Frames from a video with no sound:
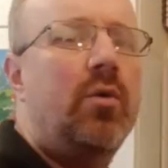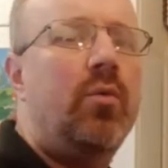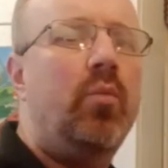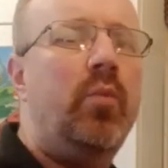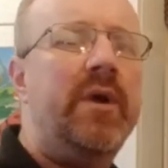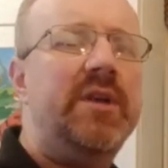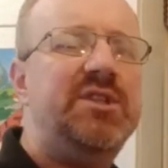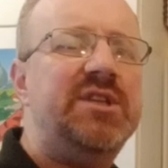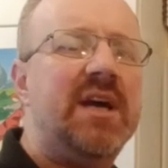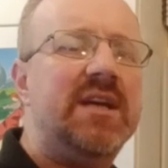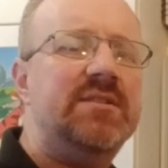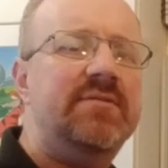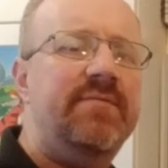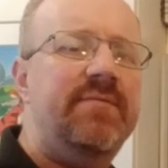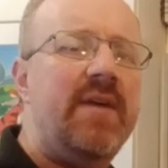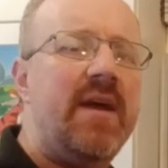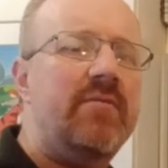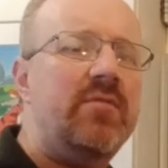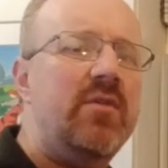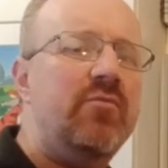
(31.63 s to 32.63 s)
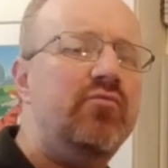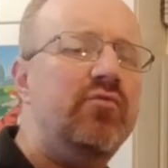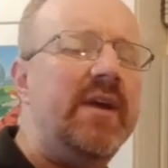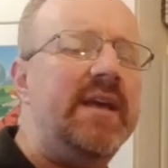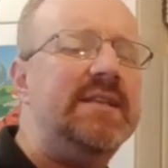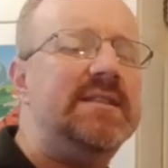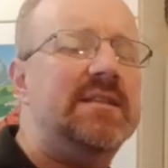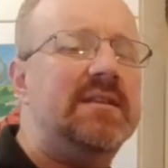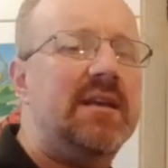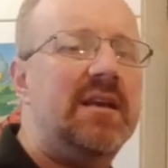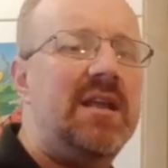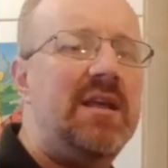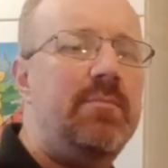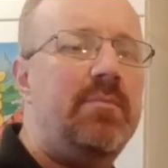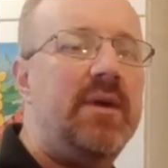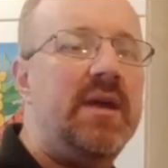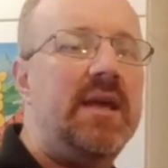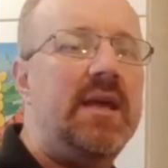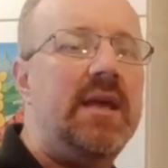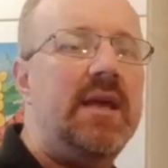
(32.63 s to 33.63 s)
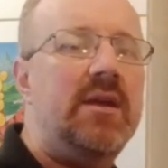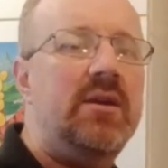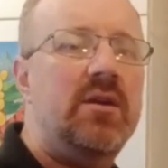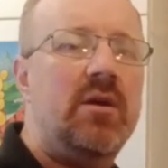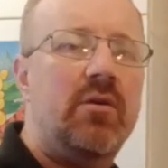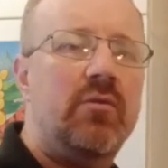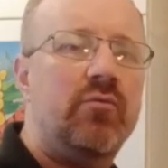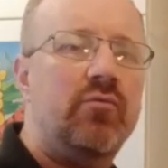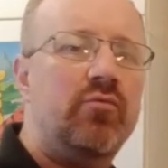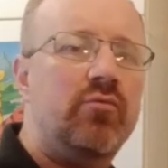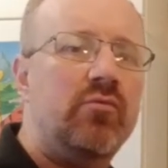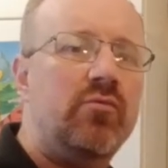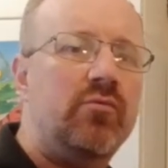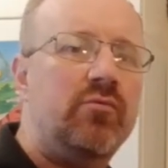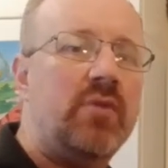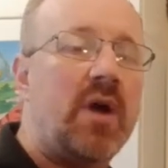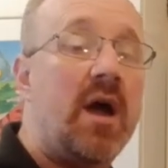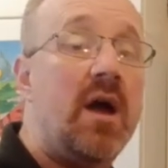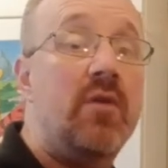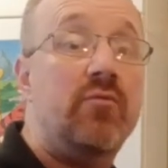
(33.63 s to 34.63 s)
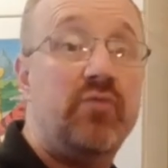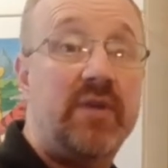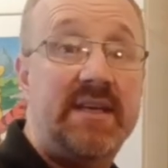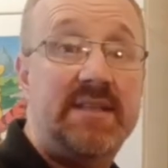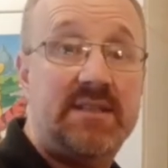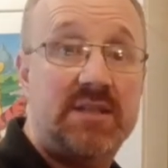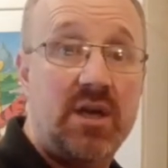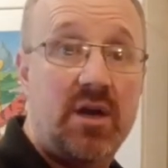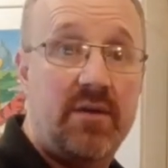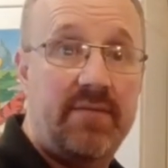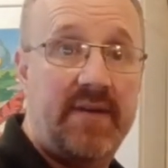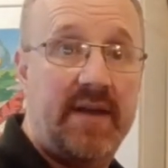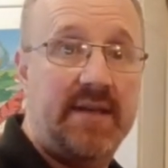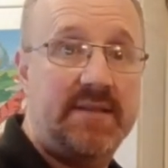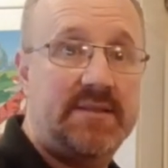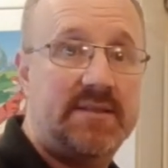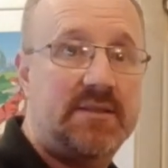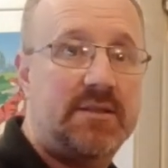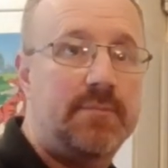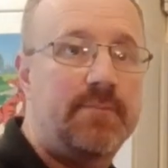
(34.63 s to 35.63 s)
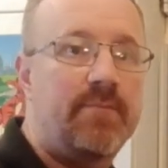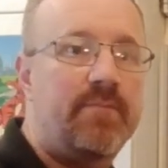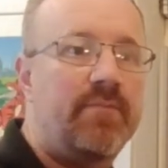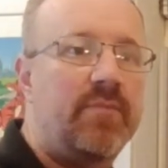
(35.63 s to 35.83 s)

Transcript: which has very recently been resurfaced.